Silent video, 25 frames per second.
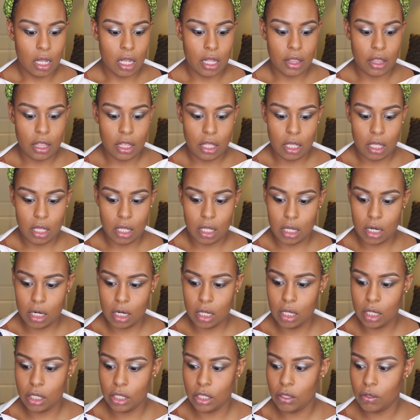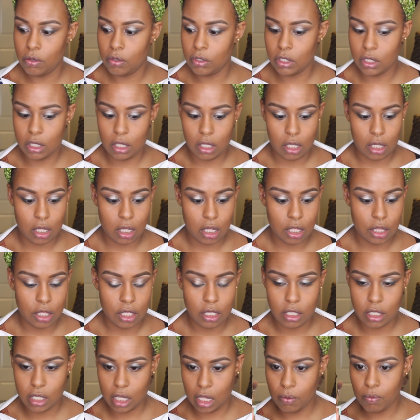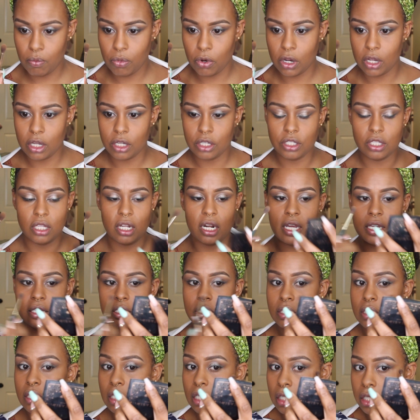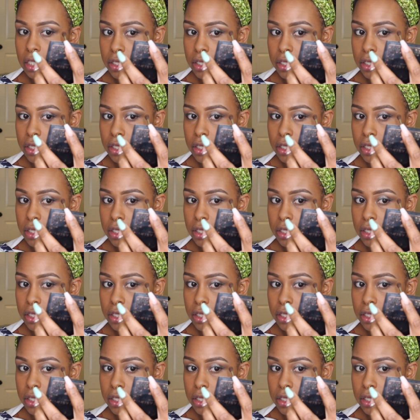And then using the same brush that has just a